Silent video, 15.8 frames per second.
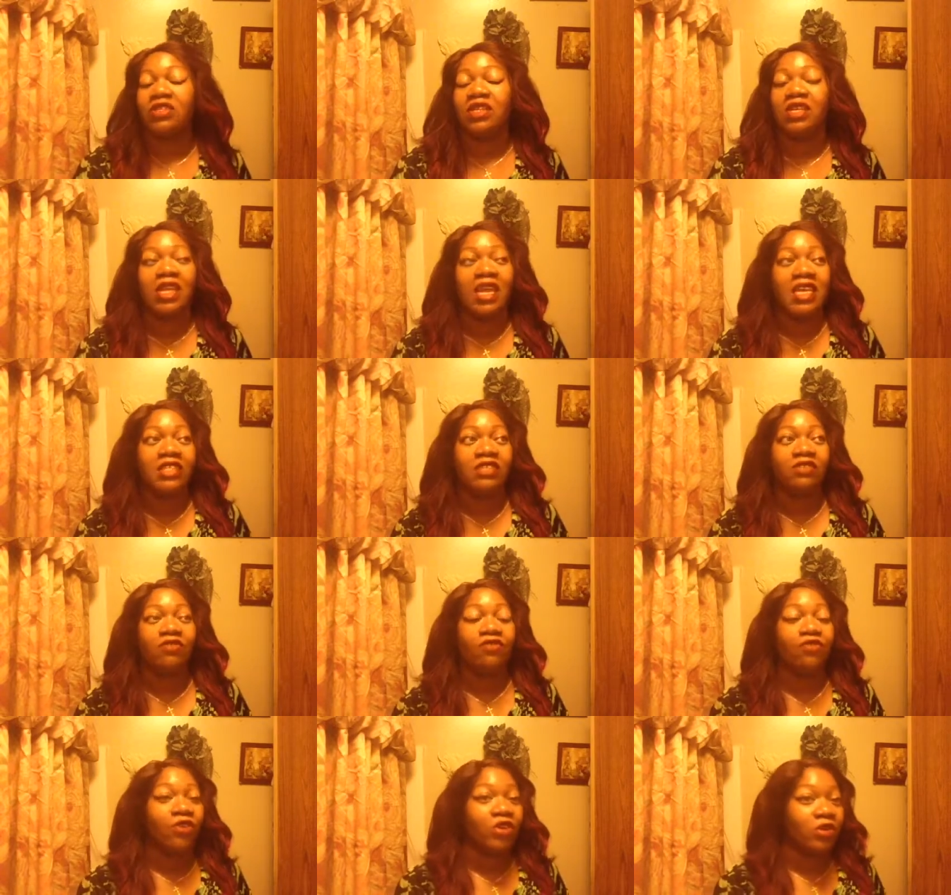lace
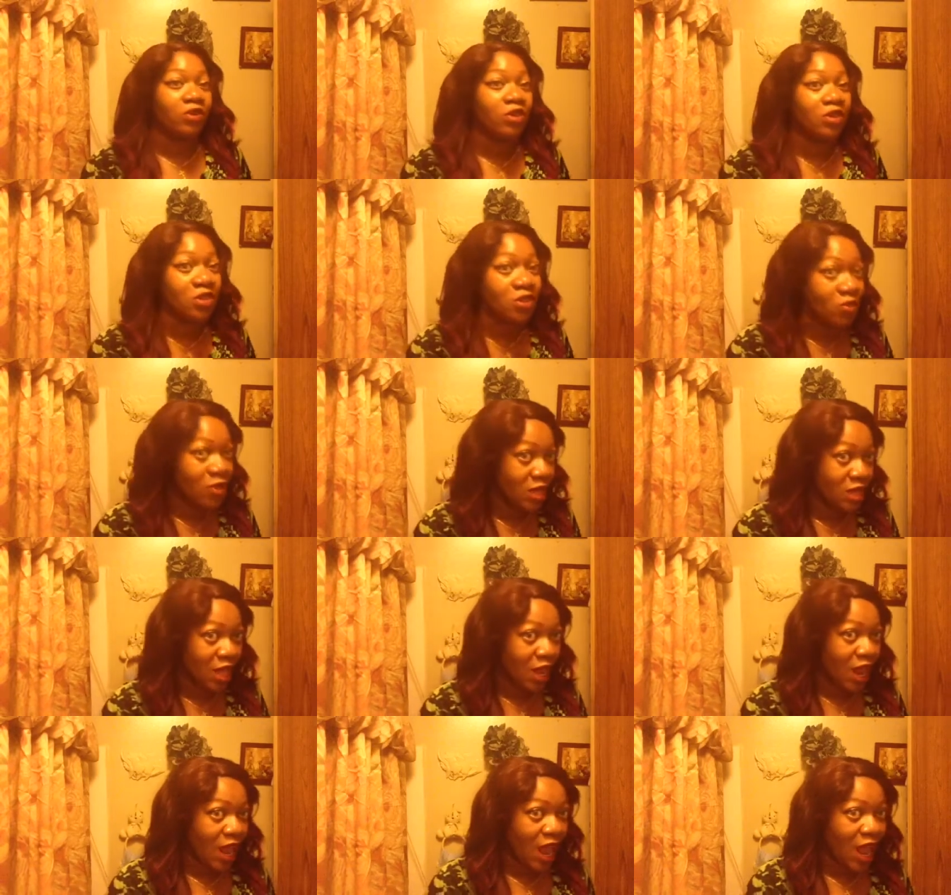front unit
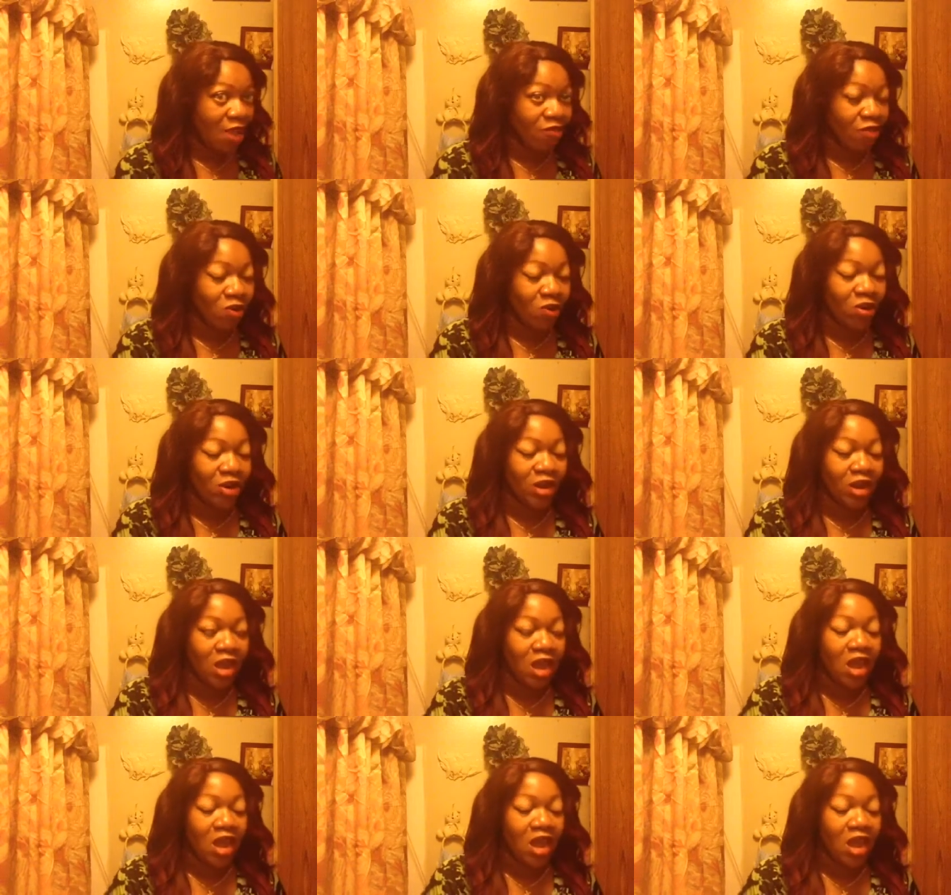that I have on.